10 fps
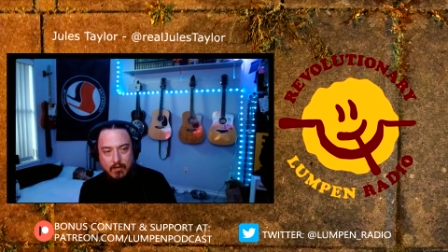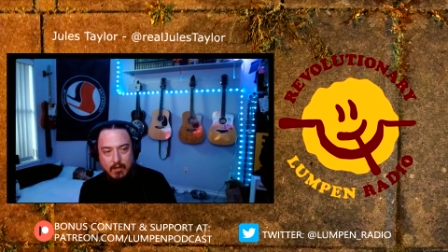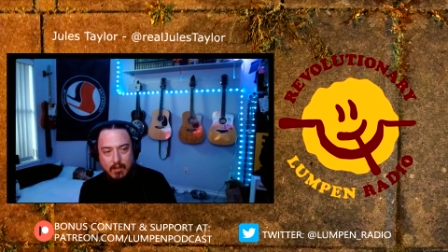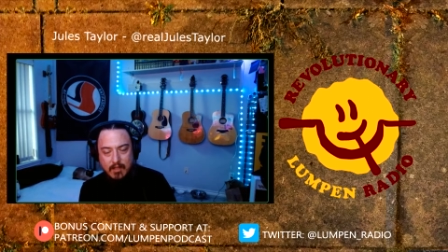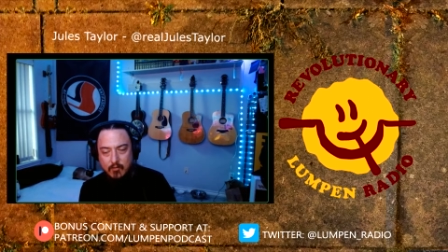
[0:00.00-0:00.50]

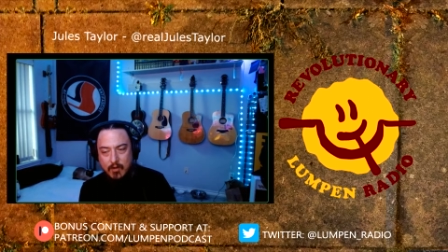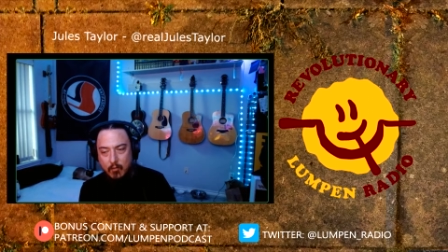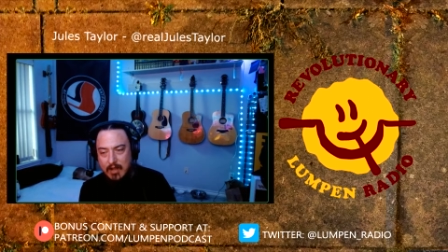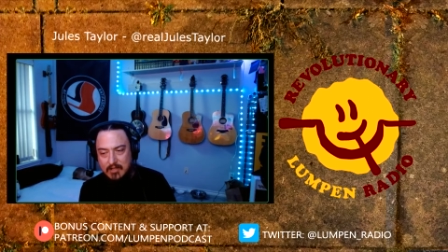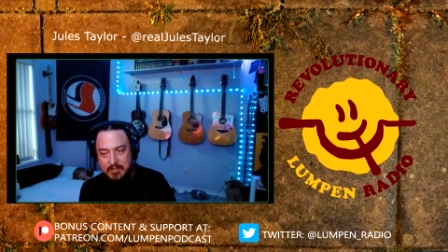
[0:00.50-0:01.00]
he's been
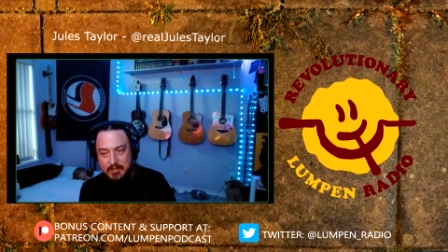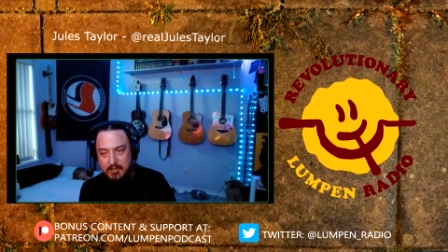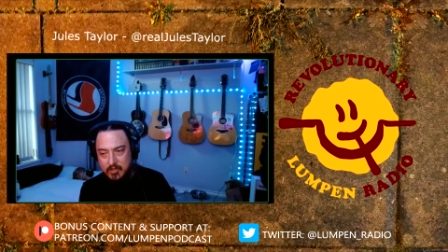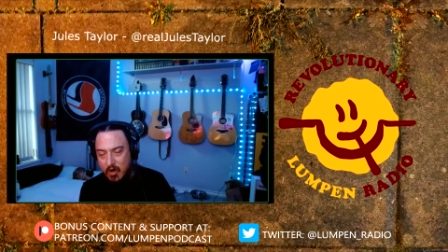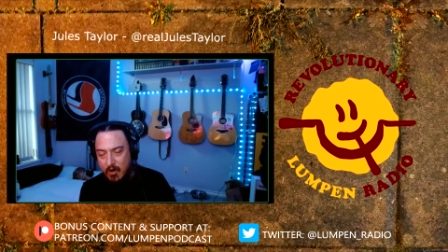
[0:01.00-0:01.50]
arrested
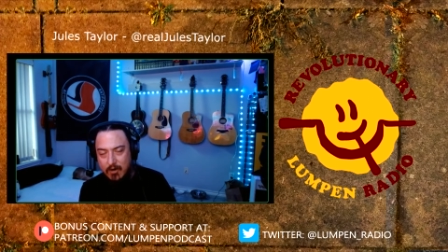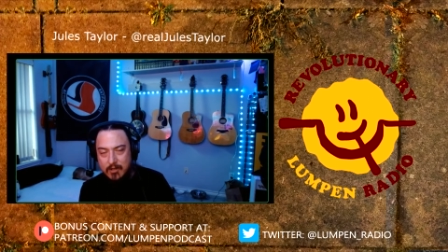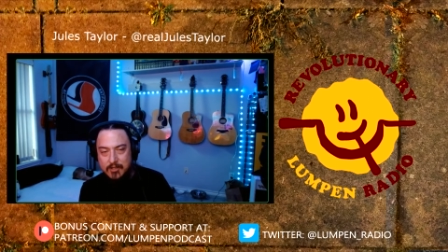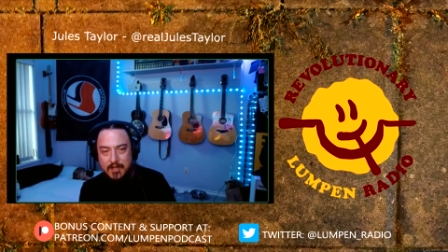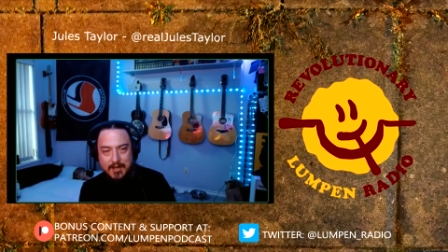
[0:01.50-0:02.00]
and
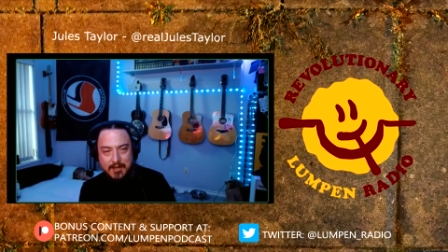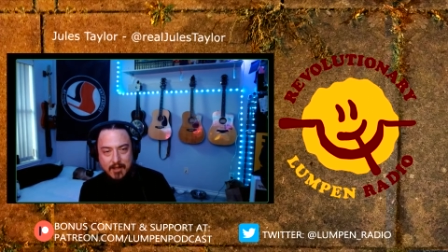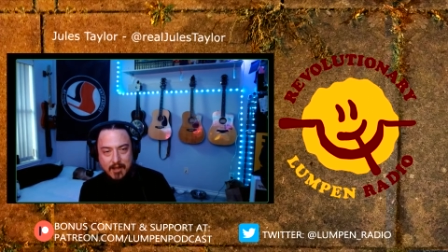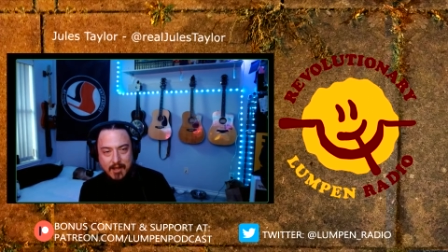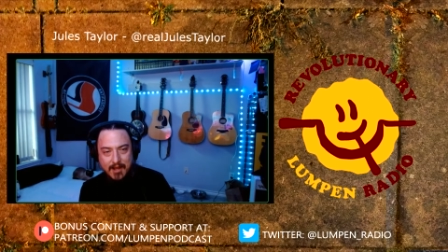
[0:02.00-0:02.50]
charged,
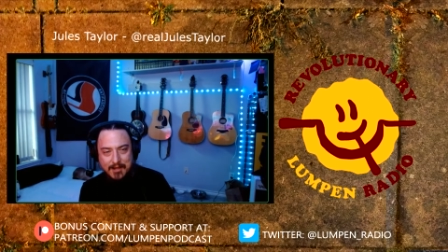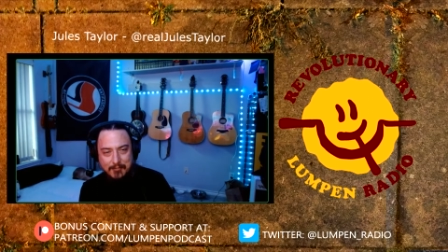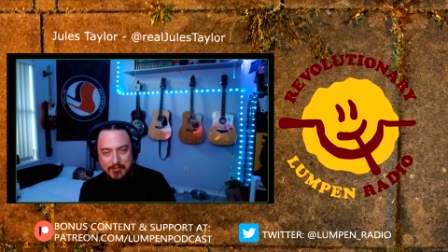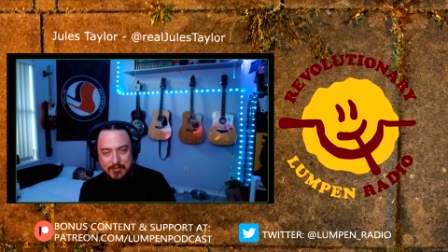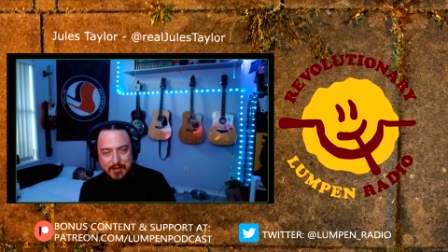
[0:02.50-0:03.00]
and he
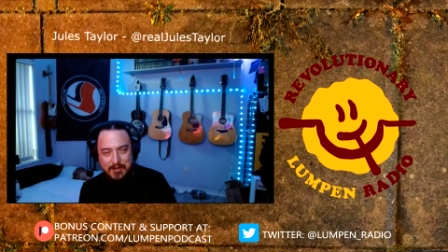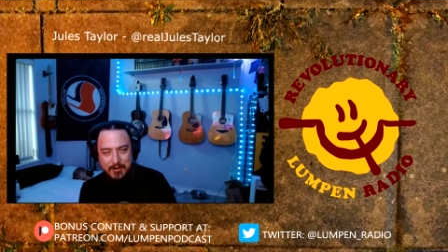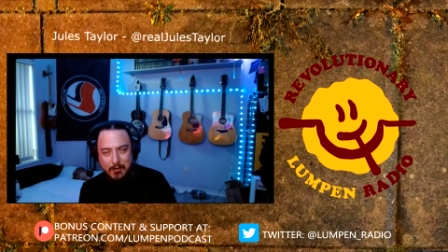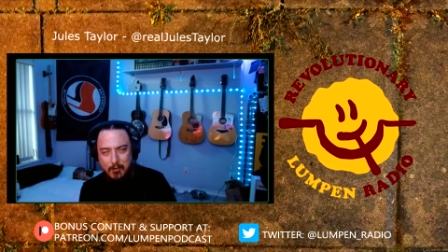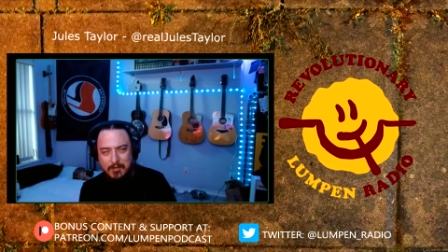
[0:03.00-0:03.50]
was
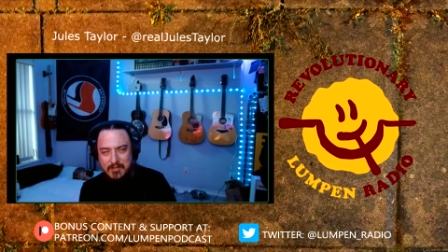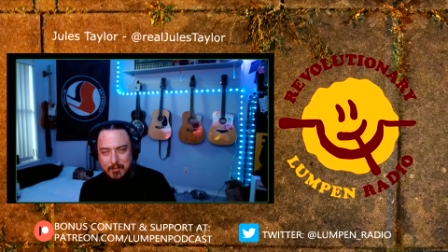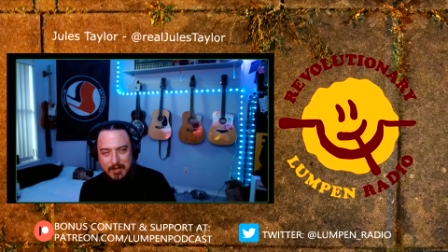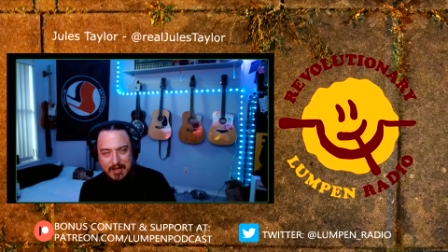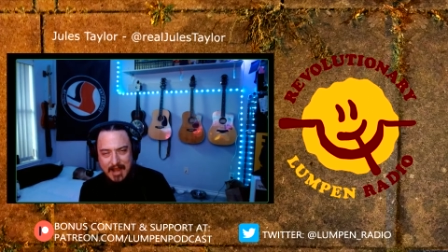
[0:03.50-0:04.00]
holding
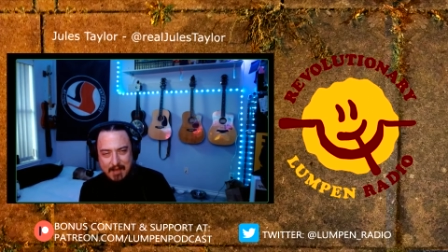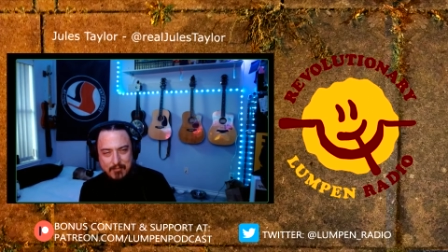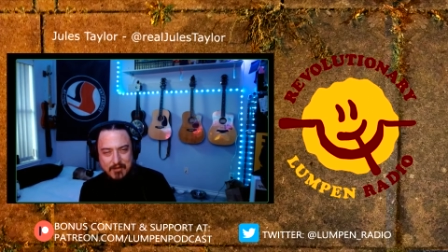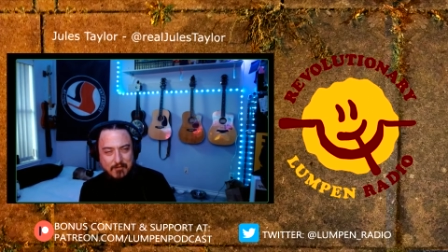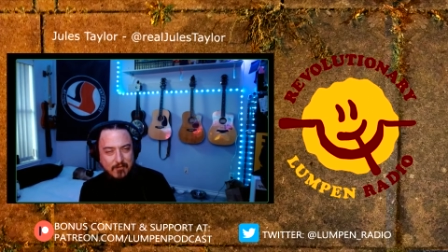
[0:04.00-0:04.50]
someone
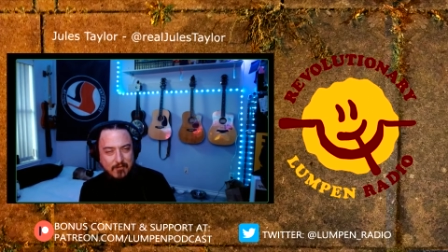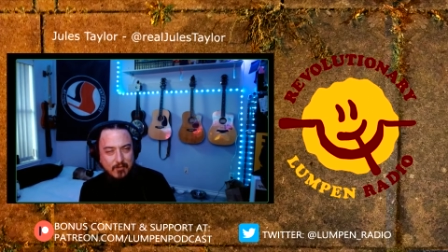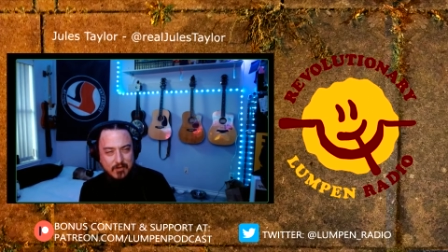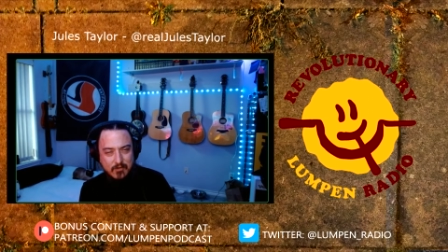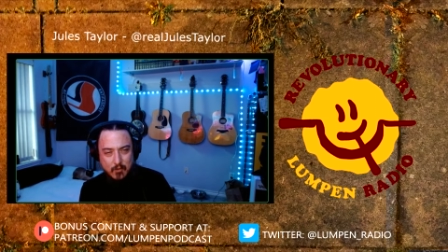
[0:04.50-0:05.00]
captive, and there
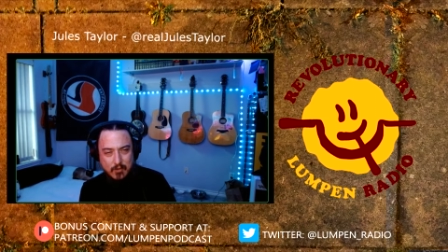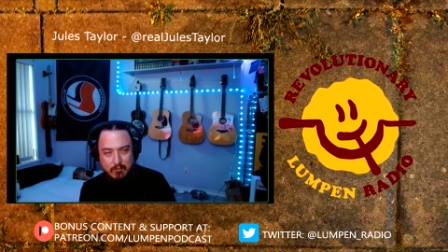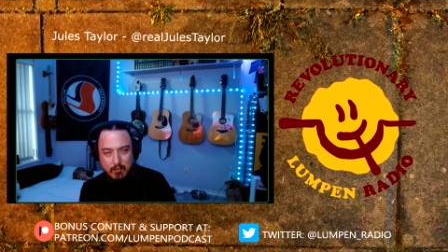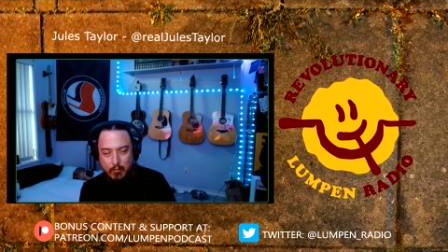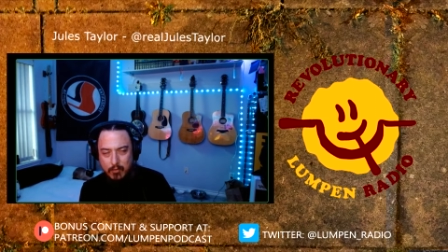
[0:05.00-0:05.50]
was all sorts
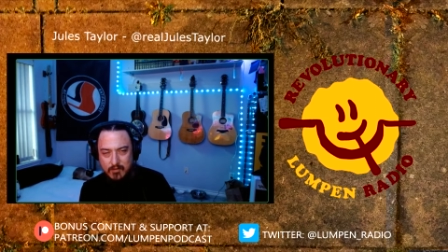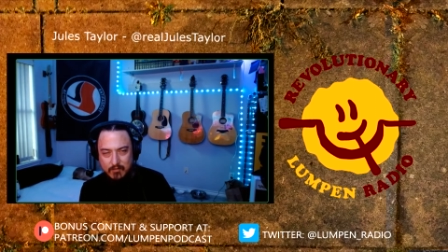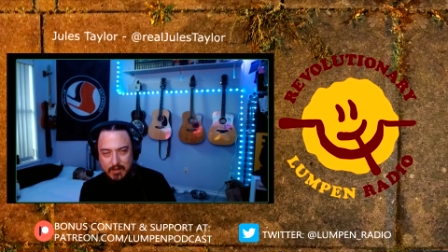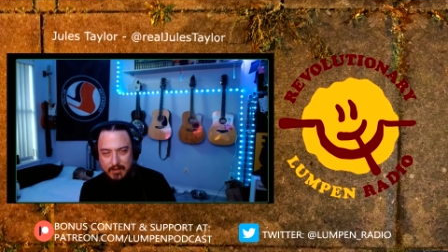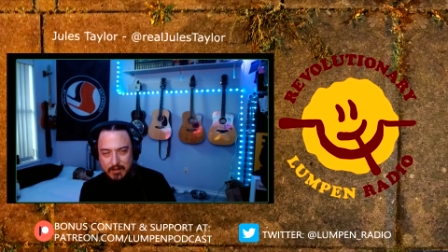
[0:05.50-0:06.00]
of reports of
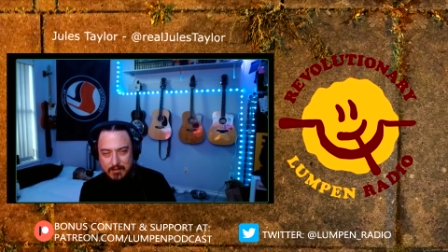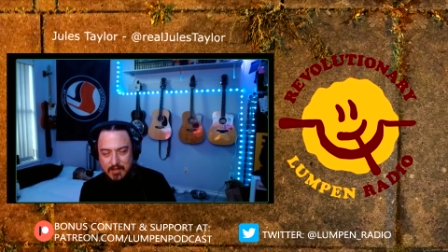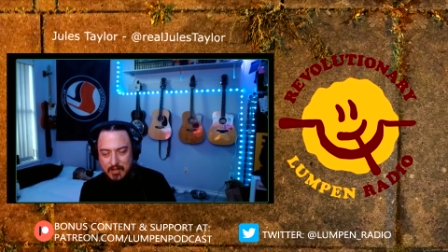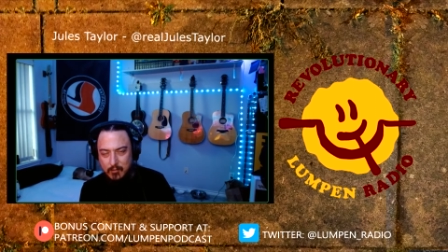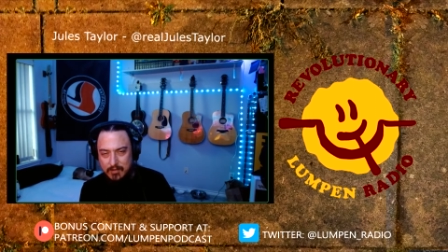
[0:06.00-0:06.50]
like
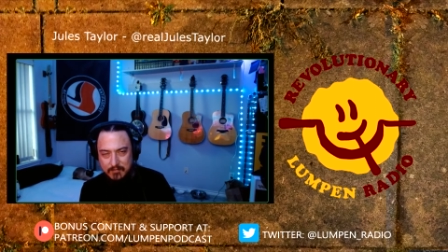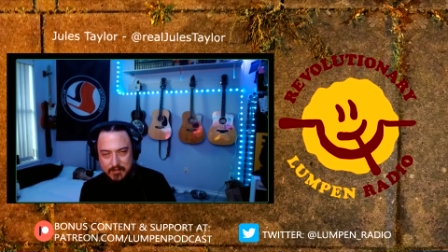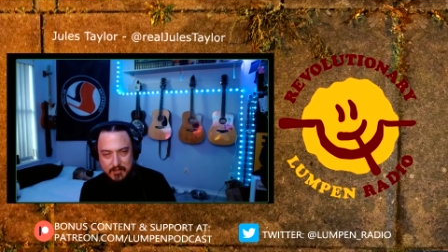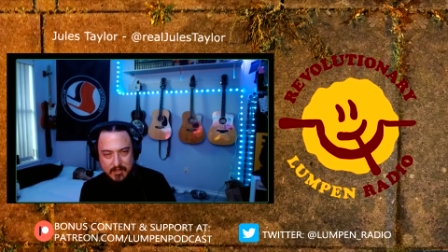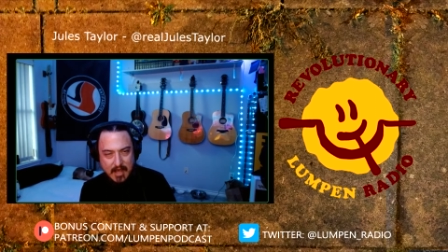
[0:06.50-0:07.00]
sexual
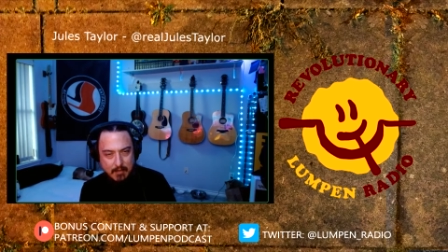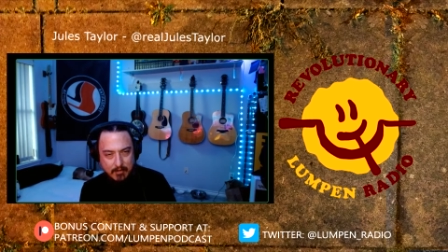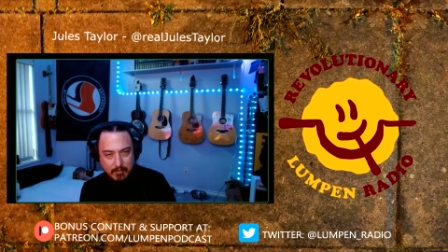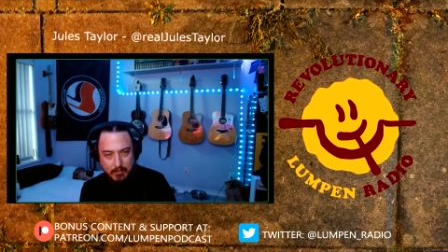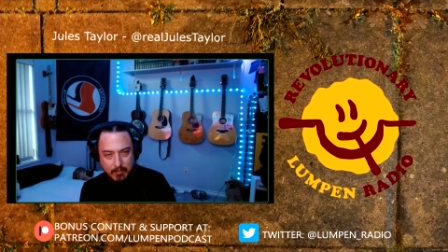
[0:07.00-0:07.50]
deviancy
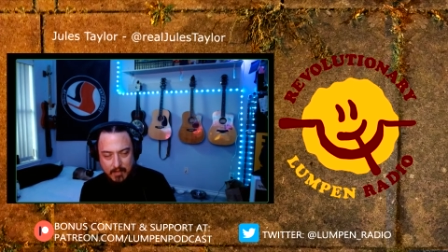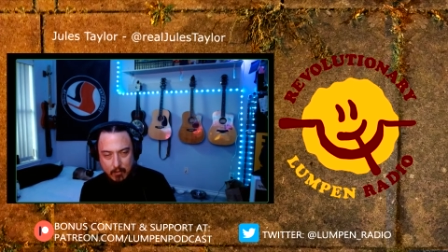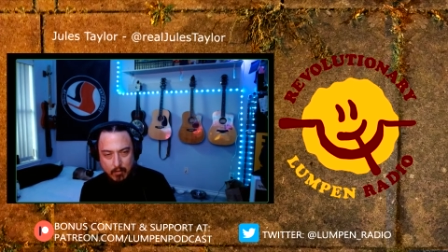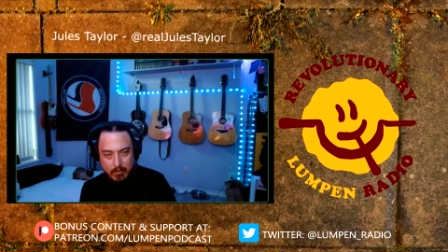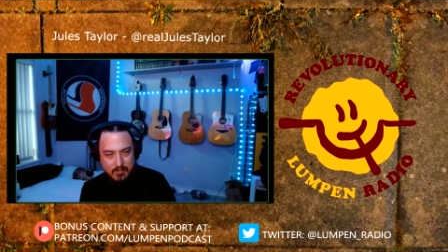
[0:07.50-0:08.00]
happening within that
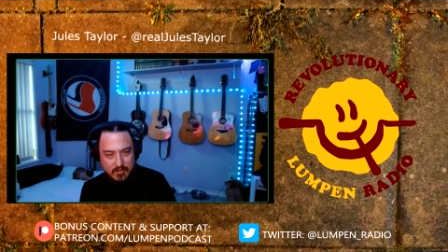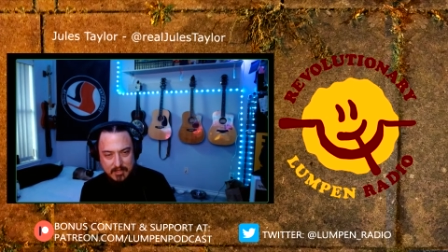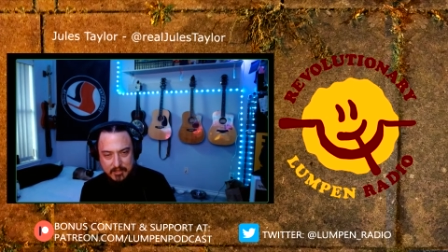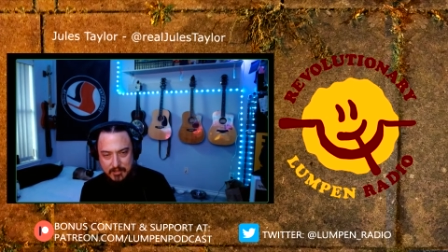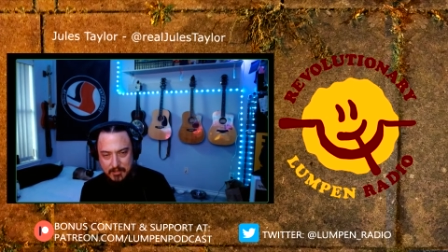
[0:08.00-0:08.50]

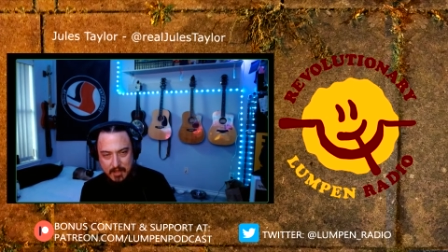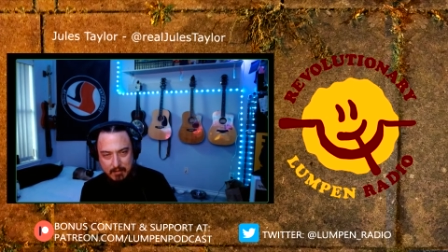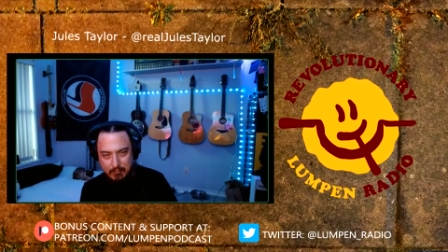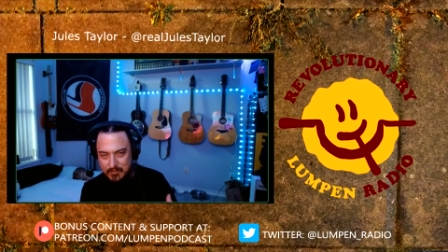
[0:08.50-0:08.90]
organization. That was,